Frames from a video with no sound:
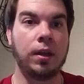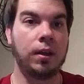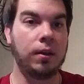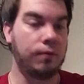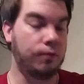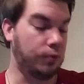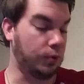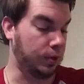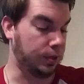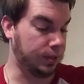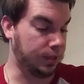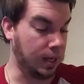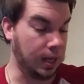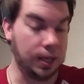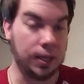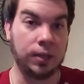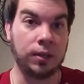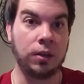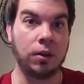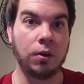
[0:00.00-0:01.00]
for a
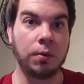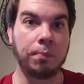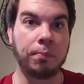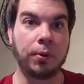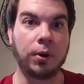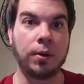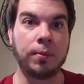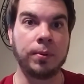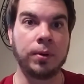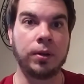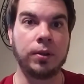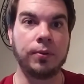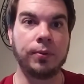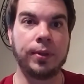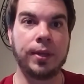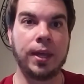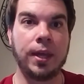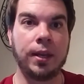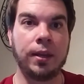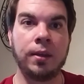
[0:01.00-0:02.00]
10-year bourbon, are you
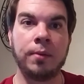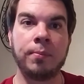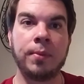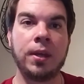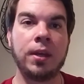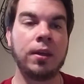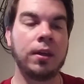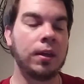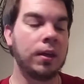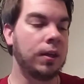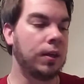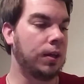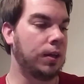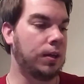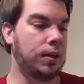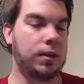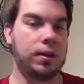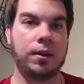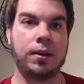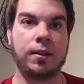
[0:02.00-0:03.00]
kidding me?
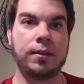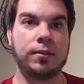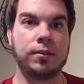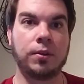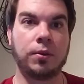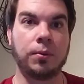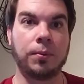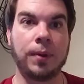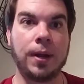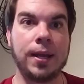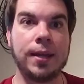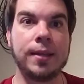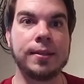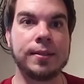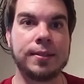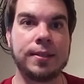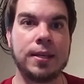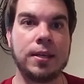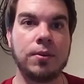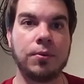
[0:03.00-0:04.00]
It's a great
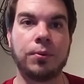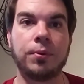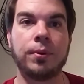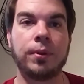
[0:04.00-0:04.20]
deal.